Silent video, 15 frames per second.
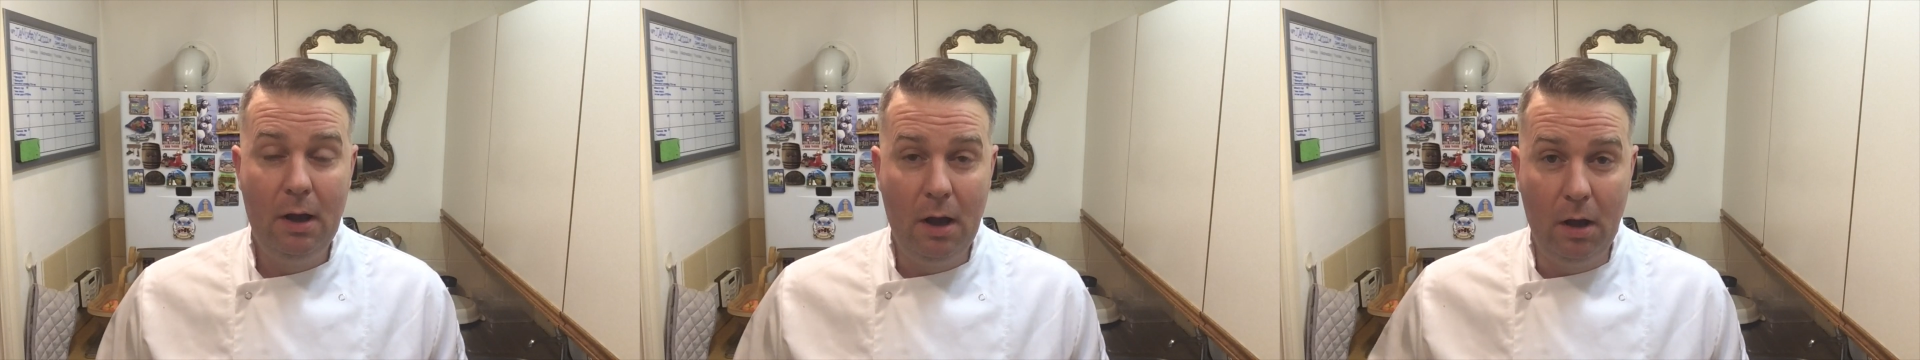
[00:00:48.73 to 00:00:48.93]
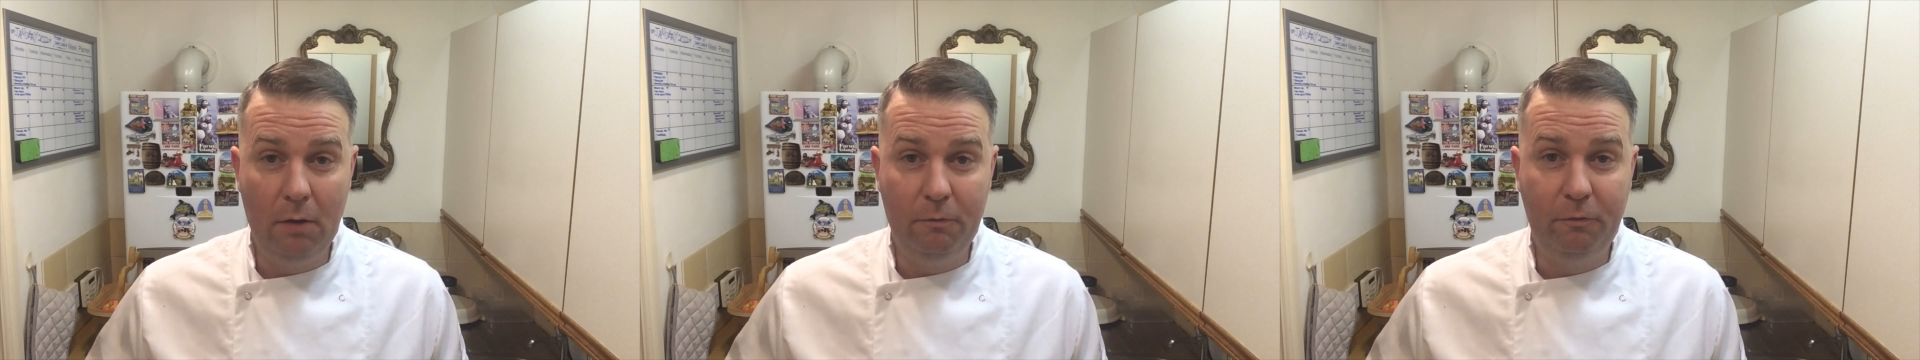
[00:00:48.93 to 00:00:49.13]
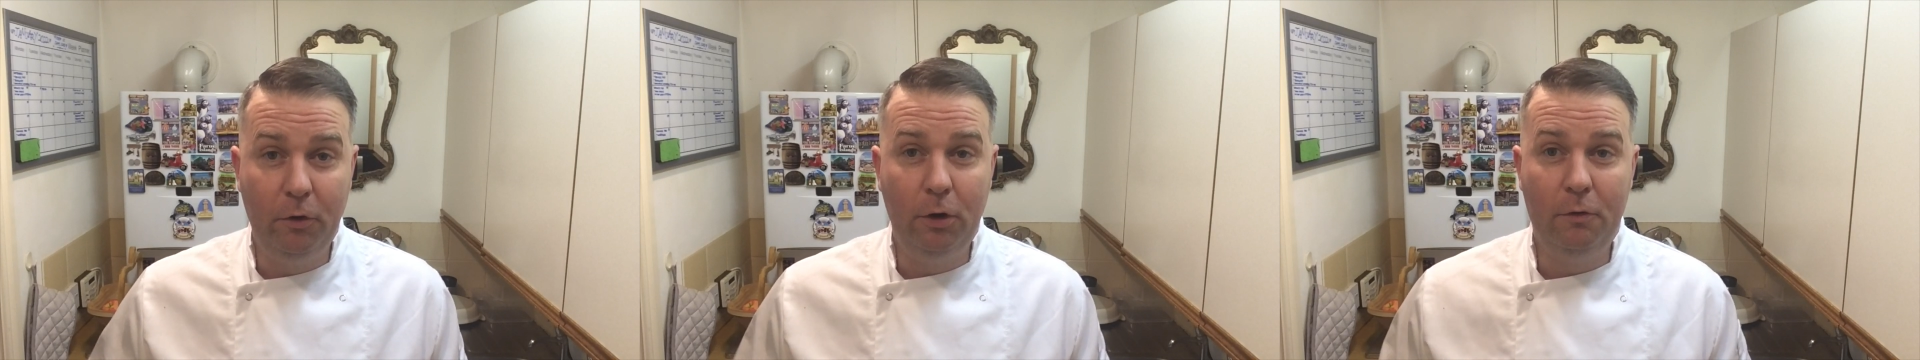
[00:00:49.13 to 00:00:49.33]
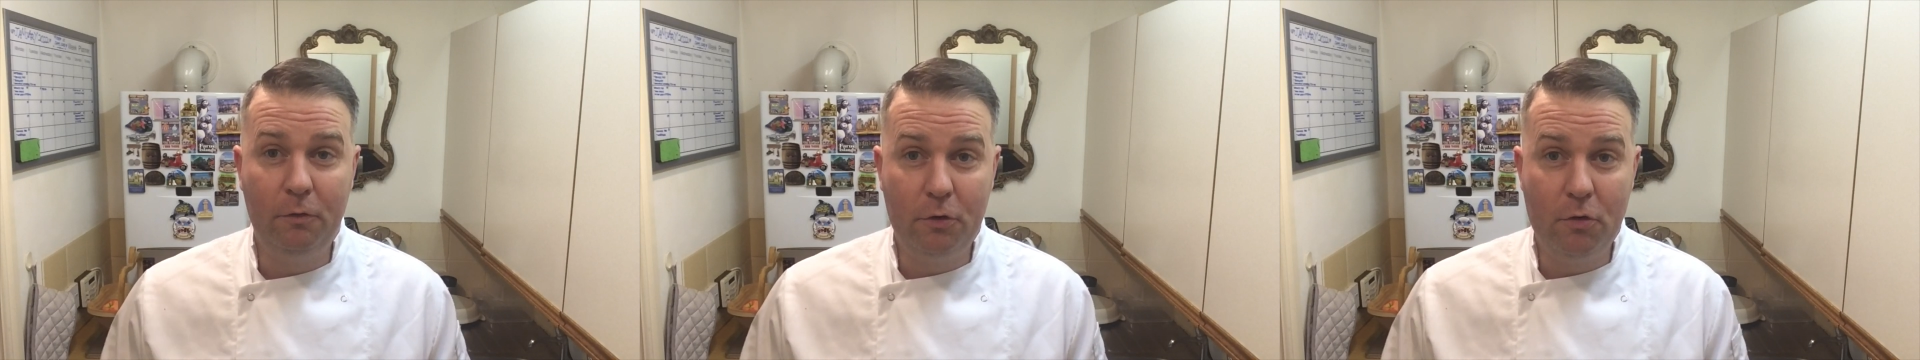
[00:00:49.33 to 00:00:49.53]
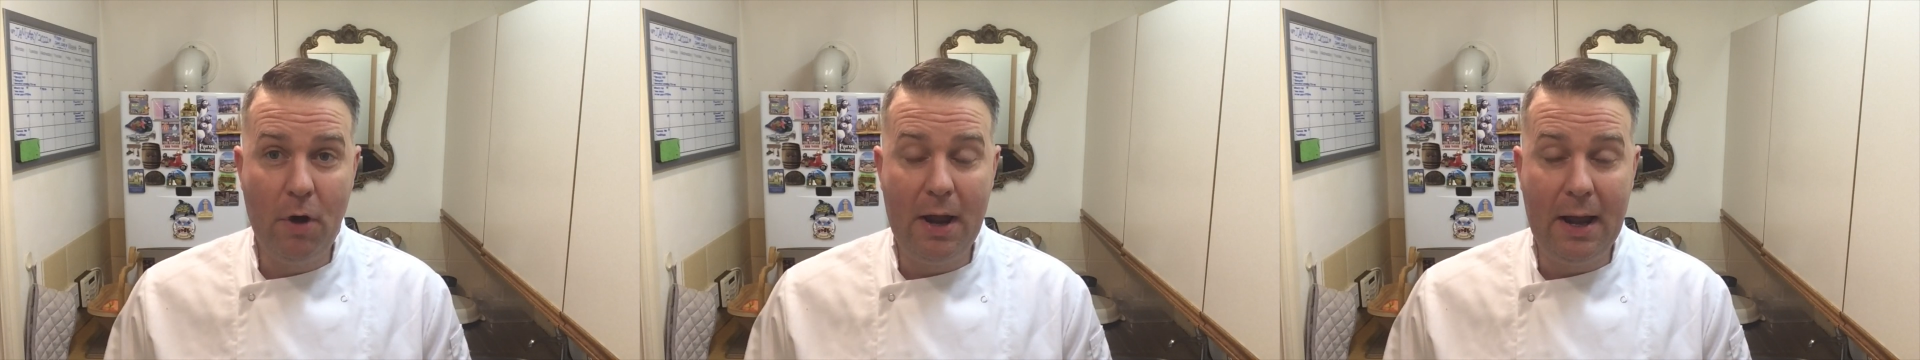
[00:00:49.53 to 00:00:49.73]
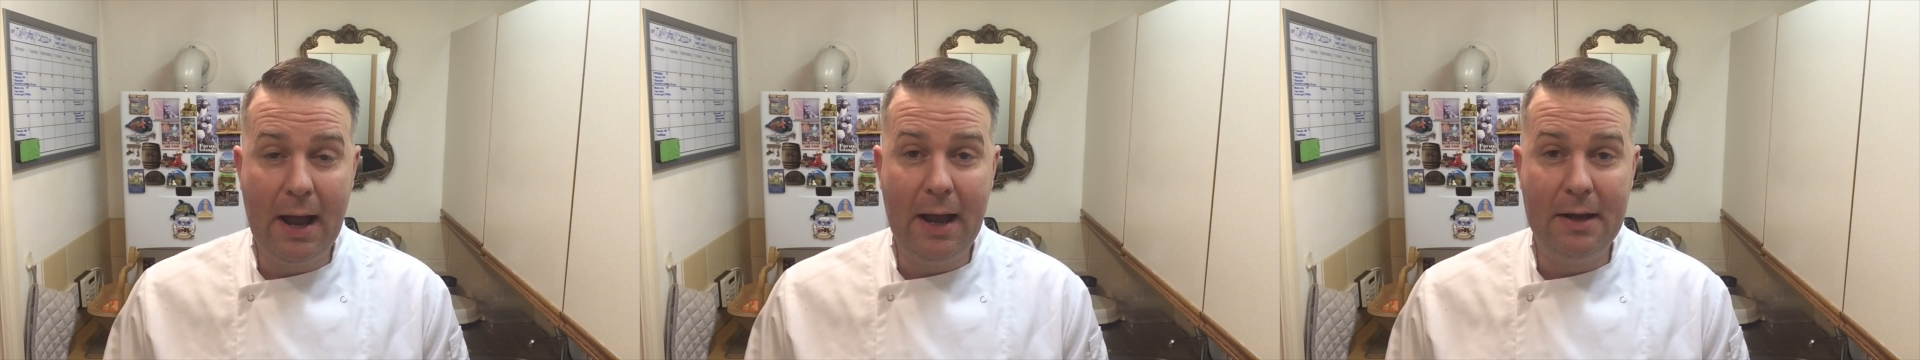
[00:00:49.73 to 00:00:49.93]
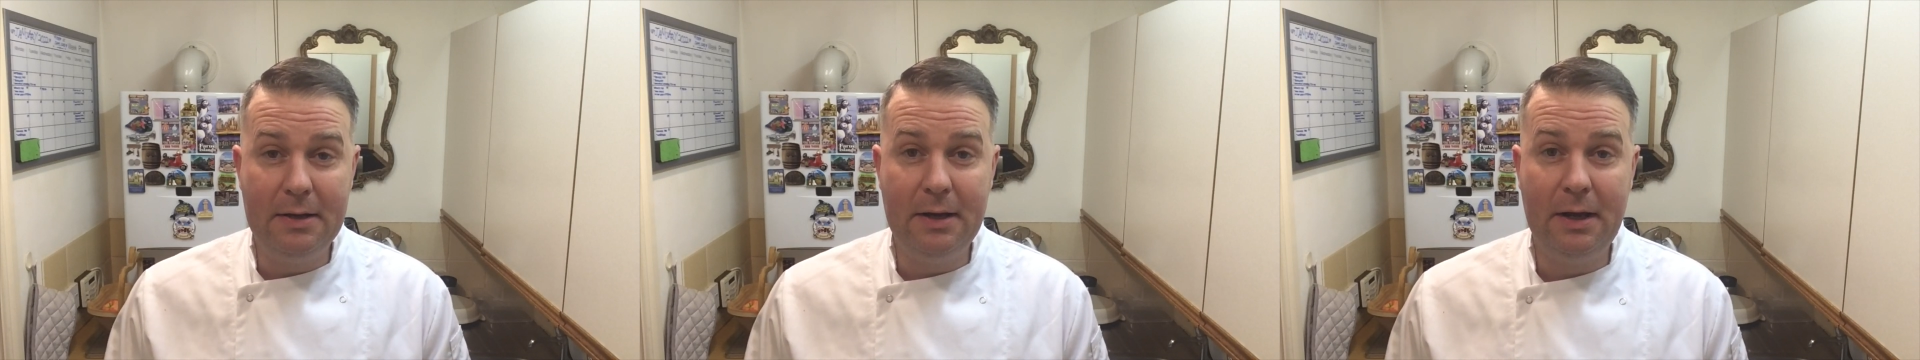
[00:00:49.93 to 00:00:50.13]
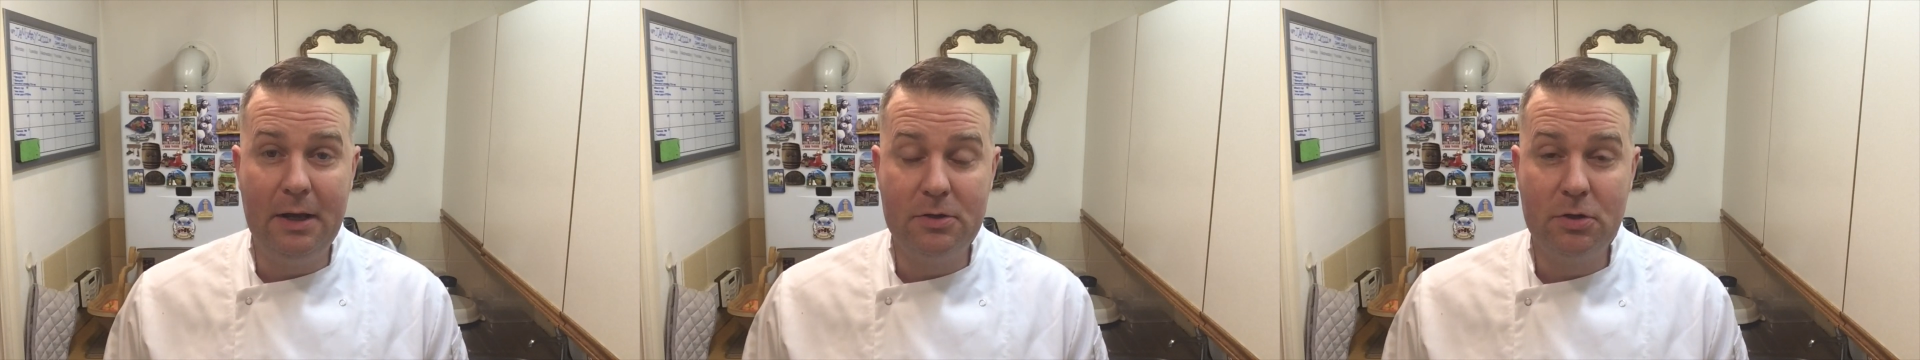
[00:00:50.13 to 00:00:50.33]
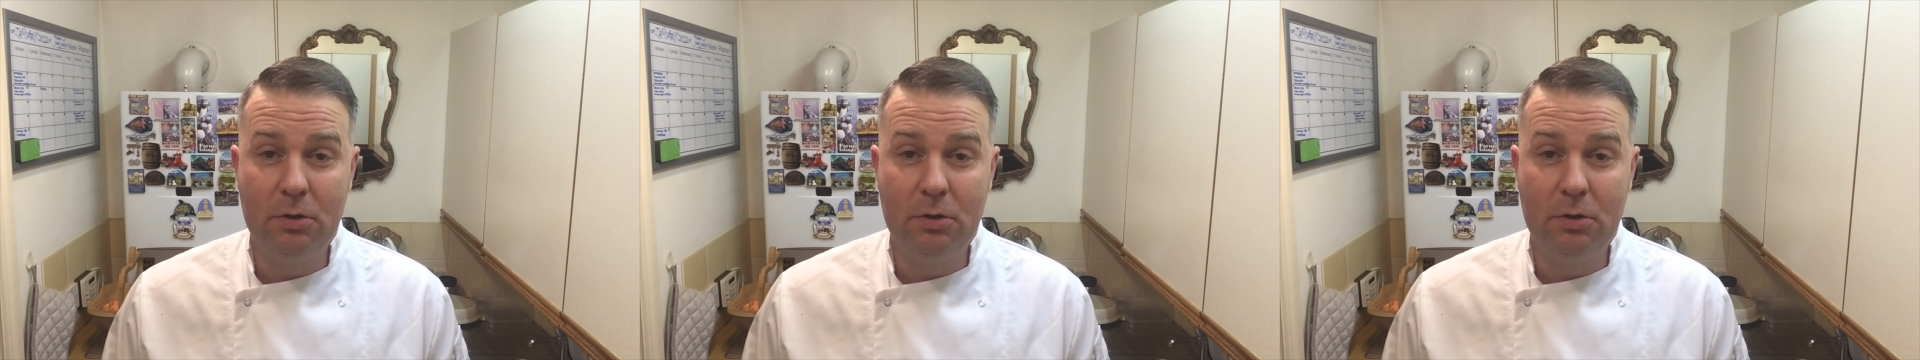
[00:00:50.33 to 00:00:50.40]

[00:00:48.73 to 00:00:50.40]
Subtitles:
and full of great ideas.